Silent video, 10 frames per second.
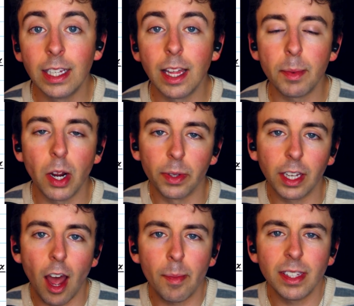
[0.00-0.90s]
Let me know in the
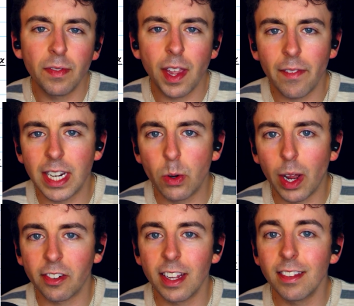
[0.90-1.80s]
comments if you have any
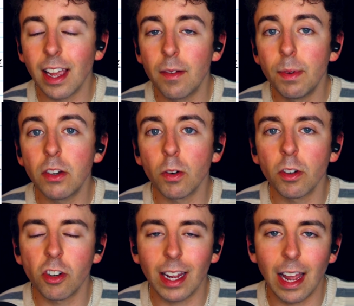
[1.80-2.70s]
questions, and be sure to
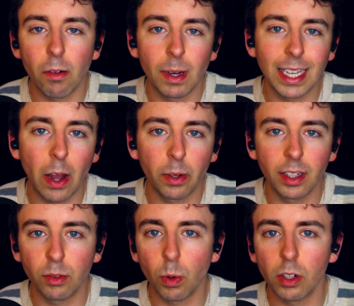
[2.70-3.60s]
check out my
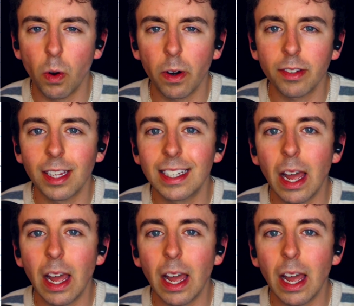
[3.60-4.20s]
Calculus 1 course and